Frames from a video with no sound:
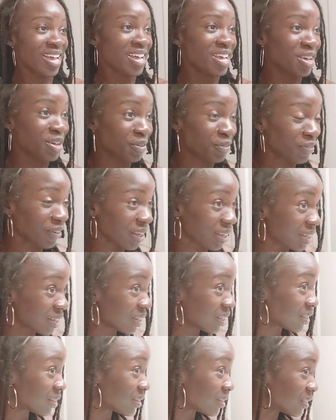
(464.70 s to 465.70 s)
If I
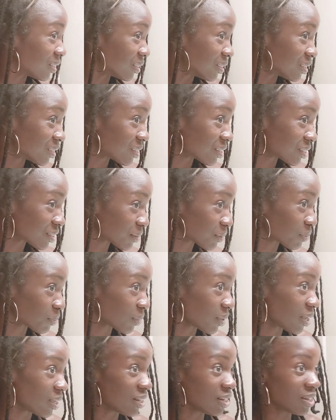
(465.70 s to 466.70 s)
cut this
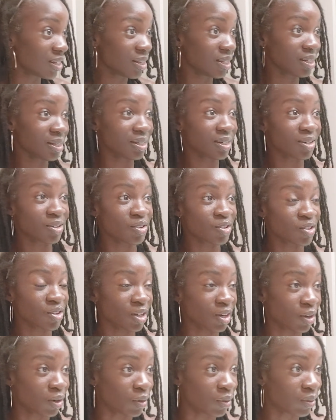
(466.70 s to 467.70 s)
and it,
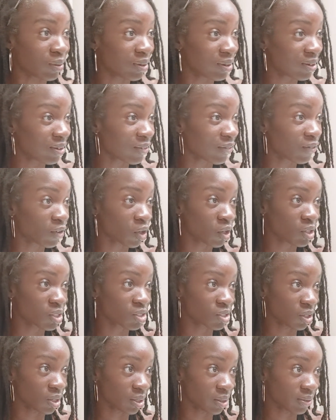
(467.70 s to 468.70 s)
falls
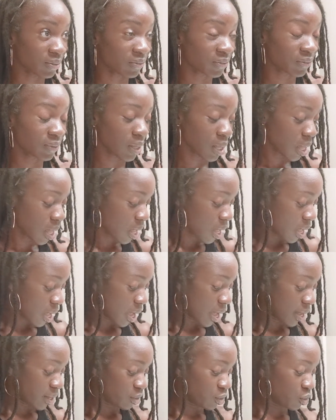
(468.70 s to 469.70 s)
off,
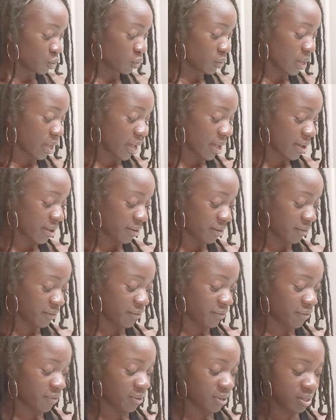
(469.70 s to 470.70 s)
I do
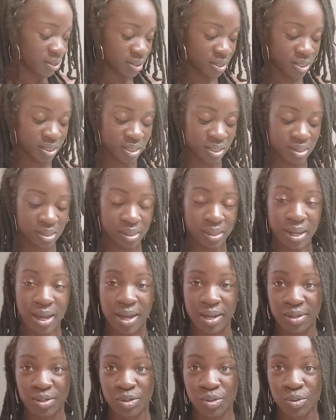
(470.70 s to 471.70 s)
have these
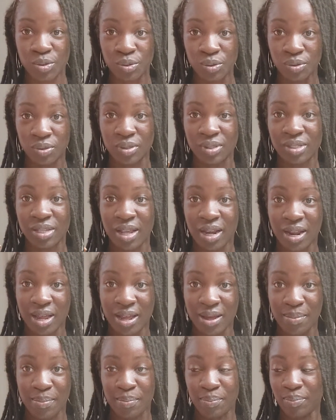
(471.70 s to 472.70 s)
lock tools that
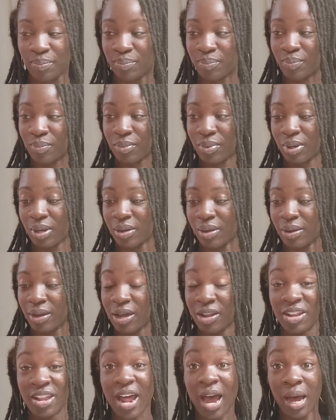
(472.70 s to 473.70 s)
I'm
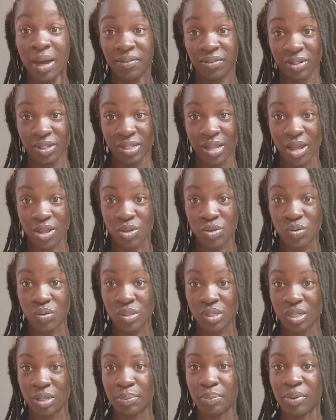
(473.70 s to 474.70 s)
a novice at
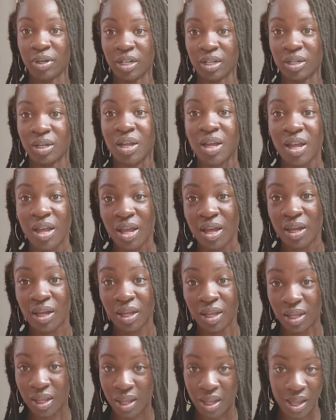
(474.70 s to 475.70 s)
using, but
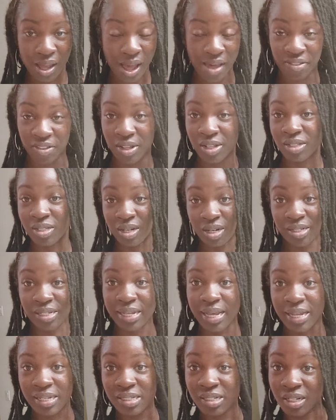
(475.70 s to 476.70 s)
at the end of the
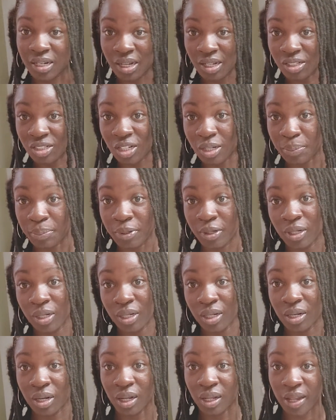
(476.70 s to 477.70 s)
day, I did end up
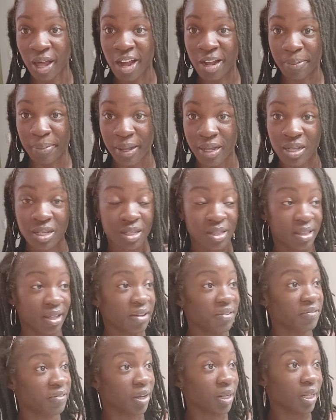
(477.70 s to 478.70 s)
putting a lock back in
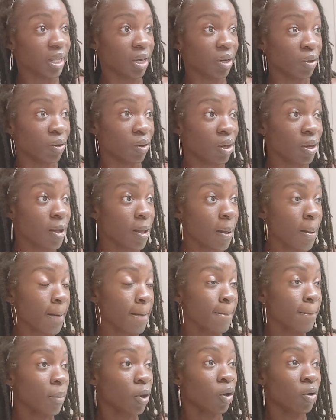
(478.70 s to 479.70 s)
that fell out.
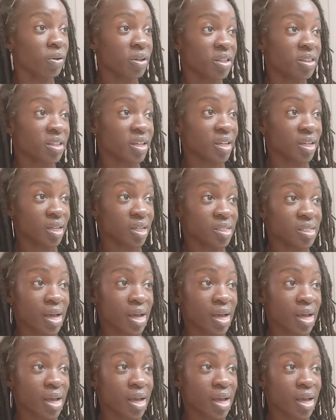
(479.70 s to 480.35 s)
Only thing is,